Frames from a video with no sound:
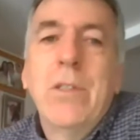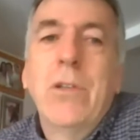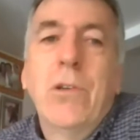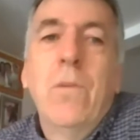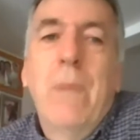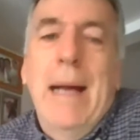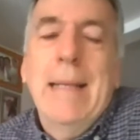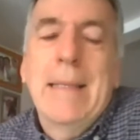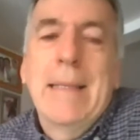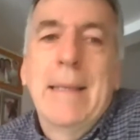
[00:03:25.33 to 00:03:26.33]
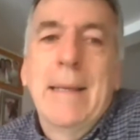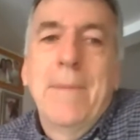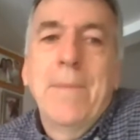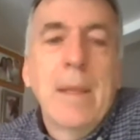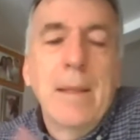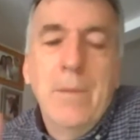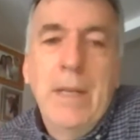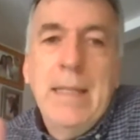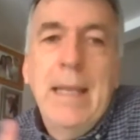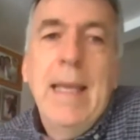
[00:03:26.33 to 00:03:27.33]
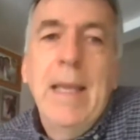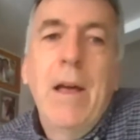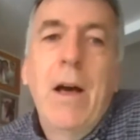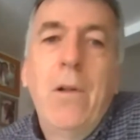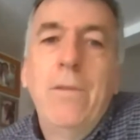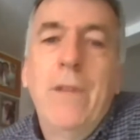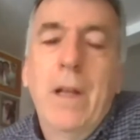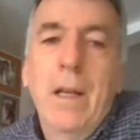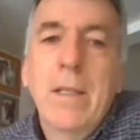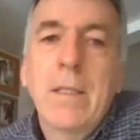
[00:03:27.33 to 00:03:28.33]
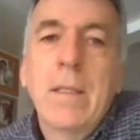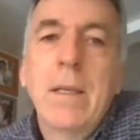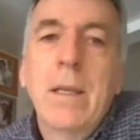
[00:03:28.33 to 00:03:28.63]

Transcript: doormat. We need to hear the whole verse.